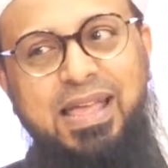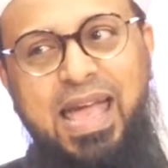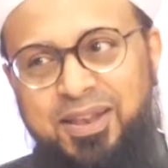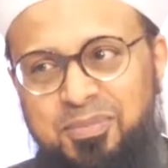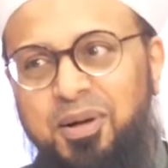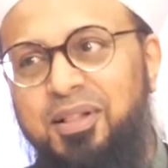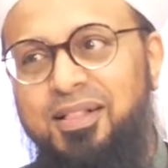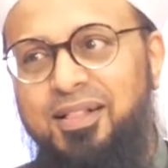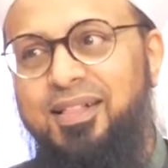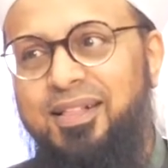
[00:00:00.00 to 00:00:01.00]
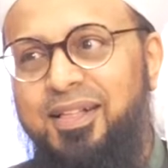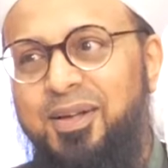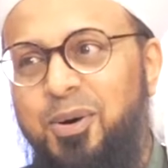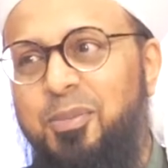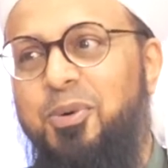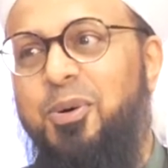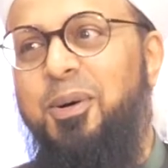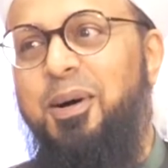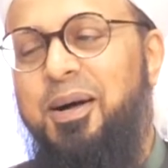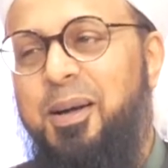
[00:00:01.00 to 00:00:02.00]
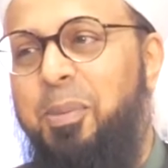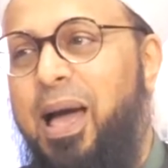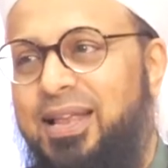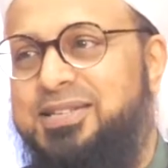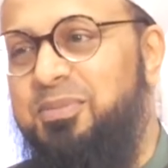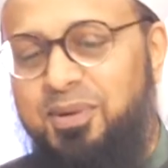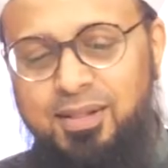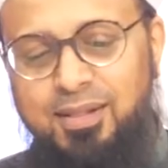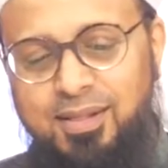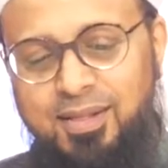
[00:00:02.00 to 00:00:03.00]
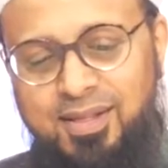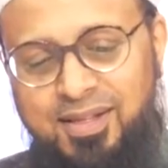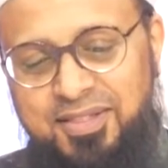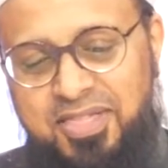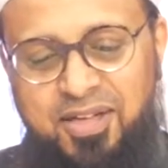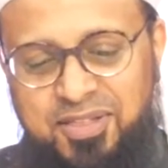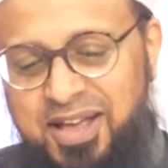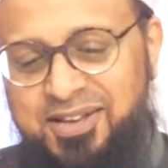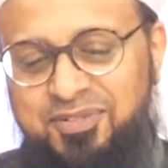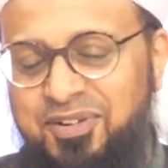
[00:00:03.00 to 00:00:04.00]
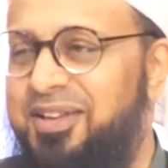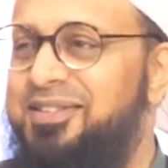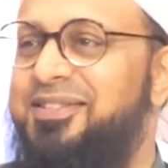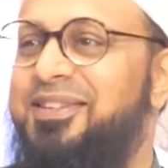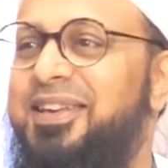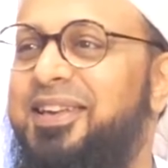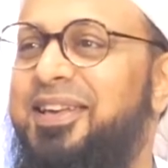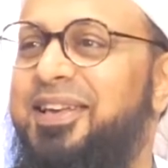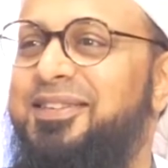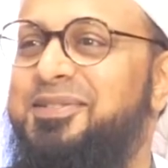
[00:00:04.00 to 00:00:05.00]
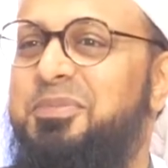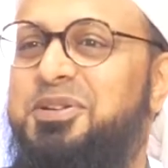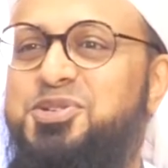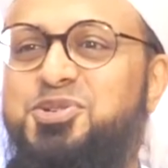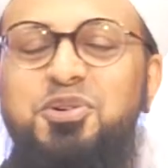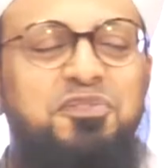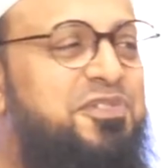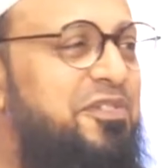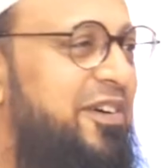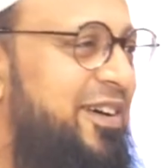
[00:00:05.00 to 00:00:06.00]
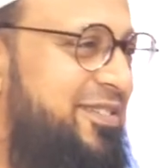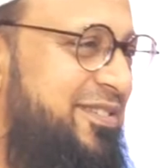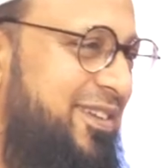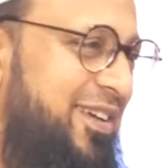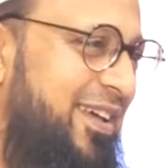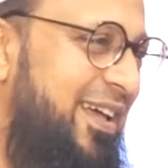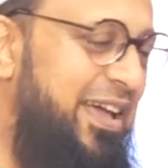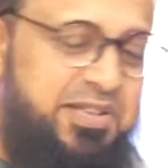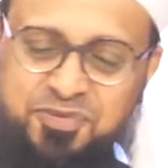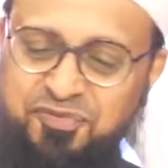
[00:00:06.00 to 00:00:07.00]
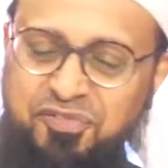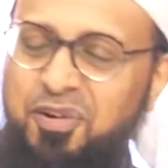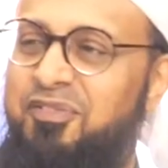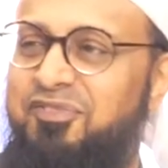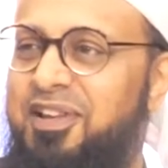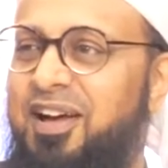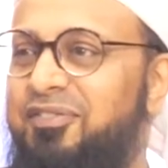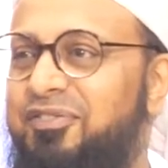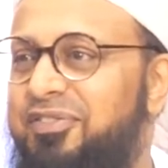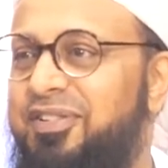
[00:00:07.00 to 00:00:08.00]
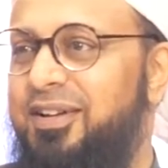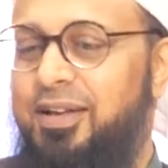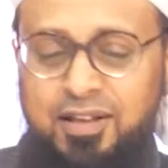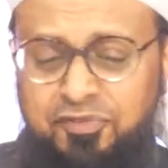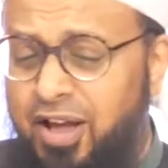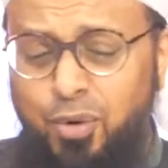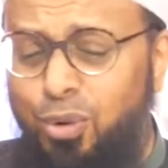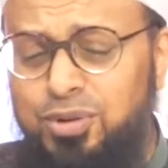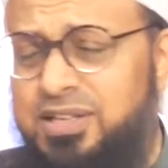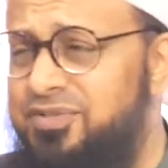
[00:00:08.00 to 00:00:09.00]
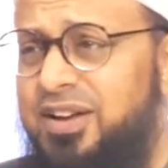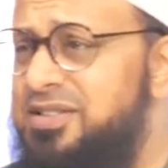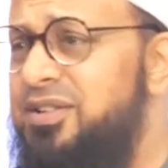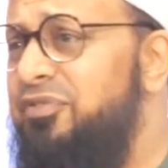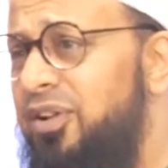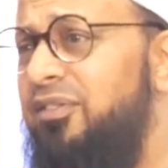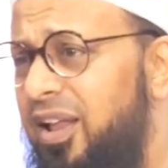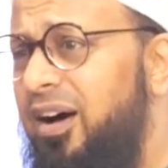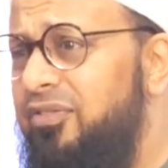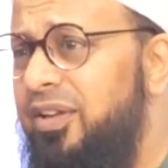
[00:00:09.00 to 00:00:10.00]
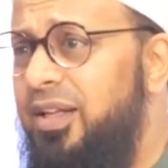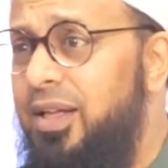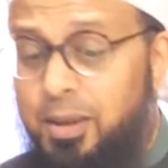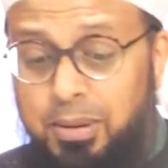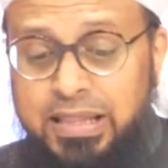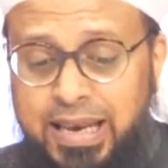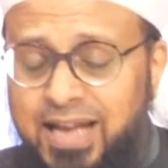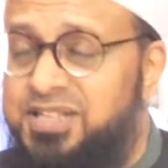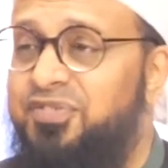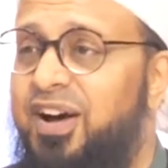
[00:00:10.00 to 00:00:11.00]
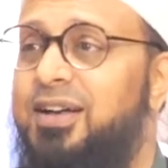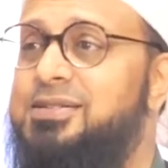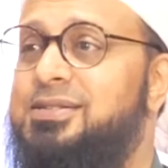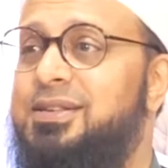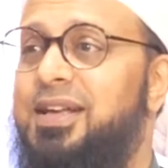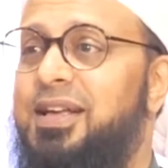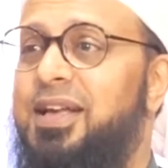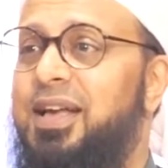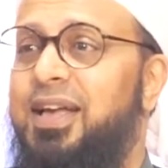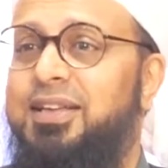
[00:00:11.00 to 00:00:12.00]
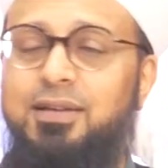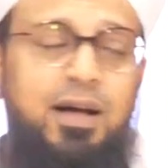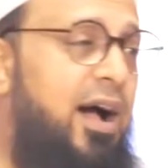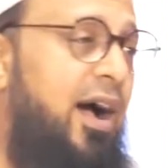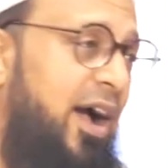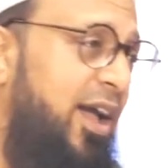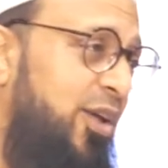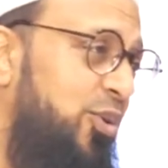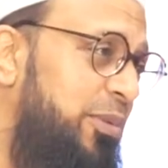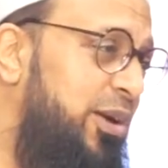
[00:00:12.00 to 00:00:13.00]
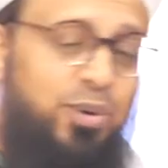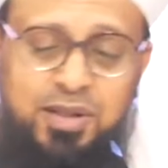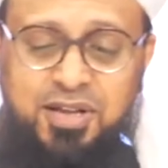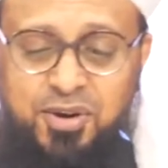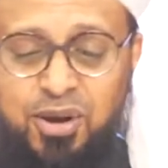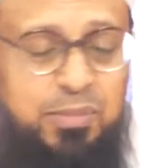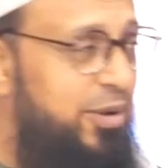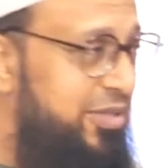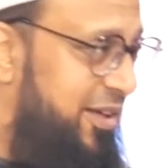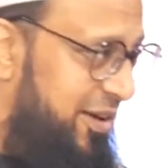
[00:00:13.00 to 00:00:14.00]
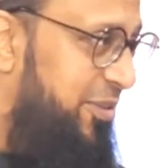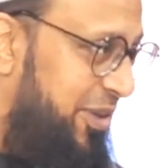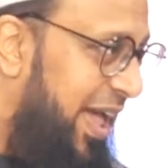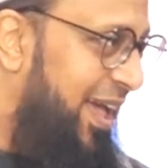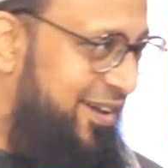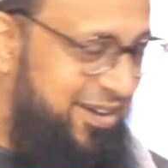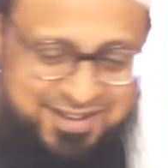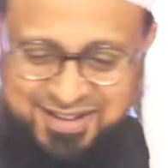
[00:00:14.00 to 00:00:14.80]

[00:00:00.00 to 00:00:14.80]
edible or more palatable, now the next verse is a much softer verse. It's full of love. In fact, all these verses are full of love. But the next verse is, I normally call it the cream on the cake.